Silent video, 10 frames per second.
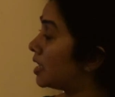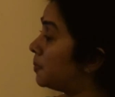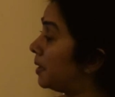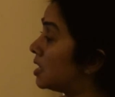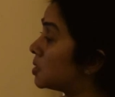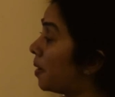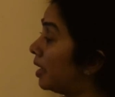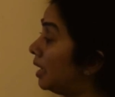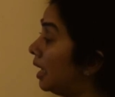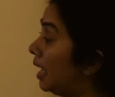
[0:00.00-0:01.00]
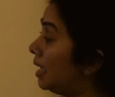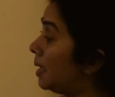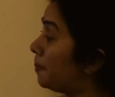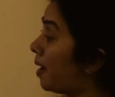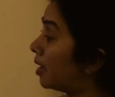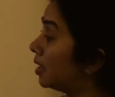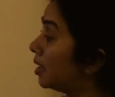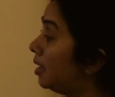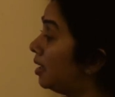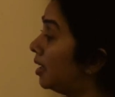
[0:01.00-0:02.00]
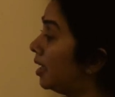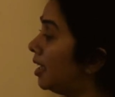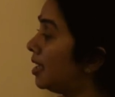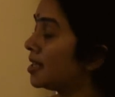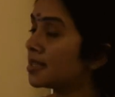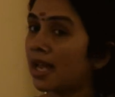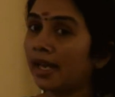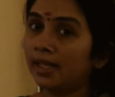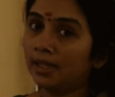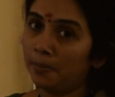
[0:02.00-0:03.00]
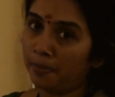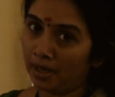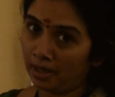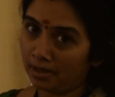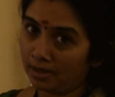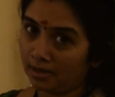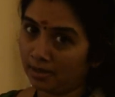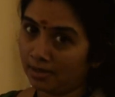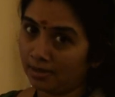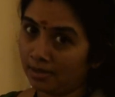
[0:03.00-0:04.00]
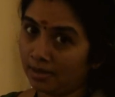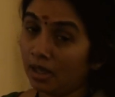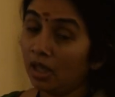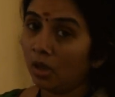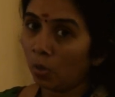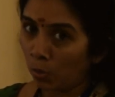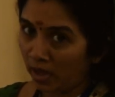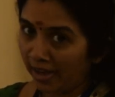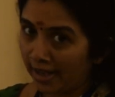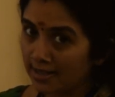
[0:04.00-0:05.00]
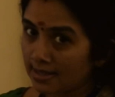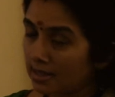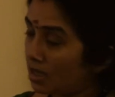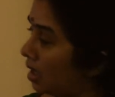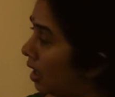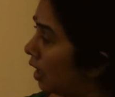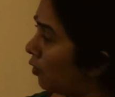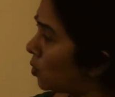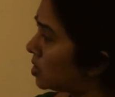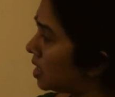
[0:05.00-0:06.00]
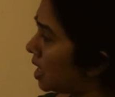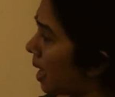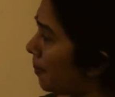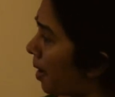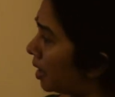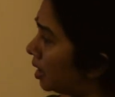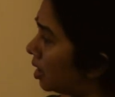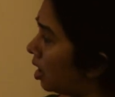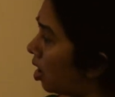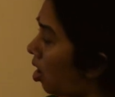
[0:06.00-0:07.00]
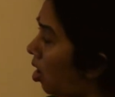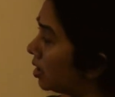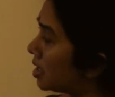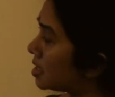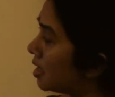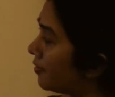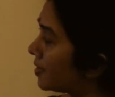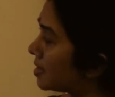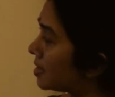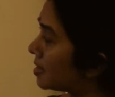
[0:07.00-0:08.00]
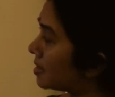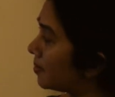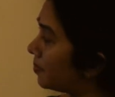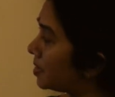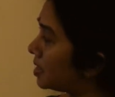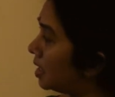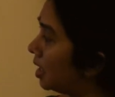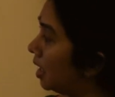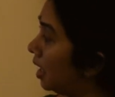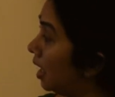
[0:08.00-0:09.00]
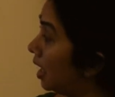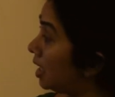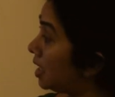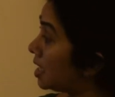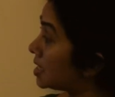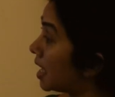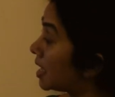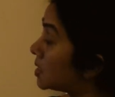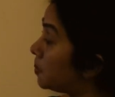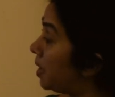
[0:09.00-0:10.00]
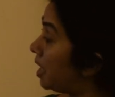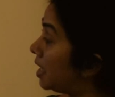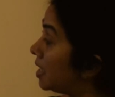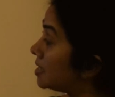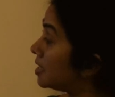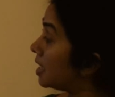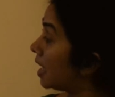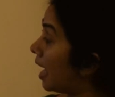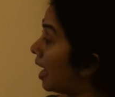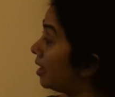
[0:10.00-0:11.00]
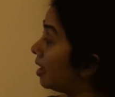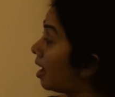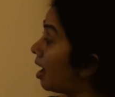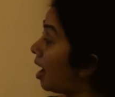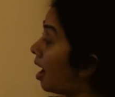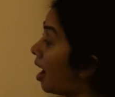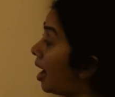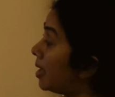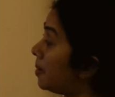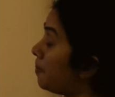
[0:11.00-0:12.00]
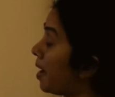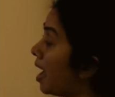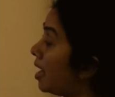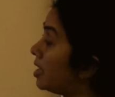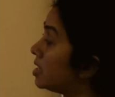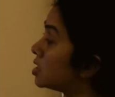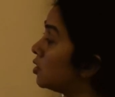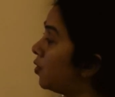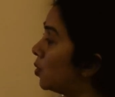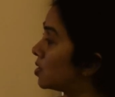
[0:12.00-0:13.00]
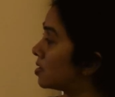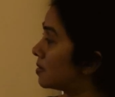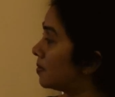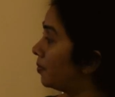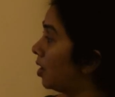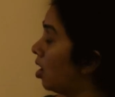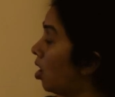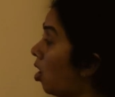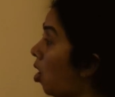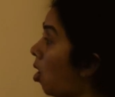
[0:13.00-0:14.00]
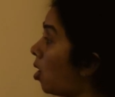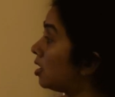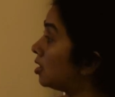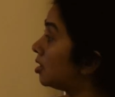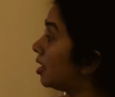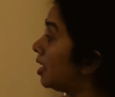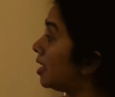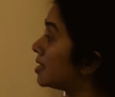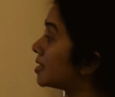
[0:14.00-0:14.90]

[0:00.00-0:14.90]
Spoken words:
experienced by any particle inside the bulb. Whereas if you see a particle on the surface, see it is experiencing an unbalanced force. All three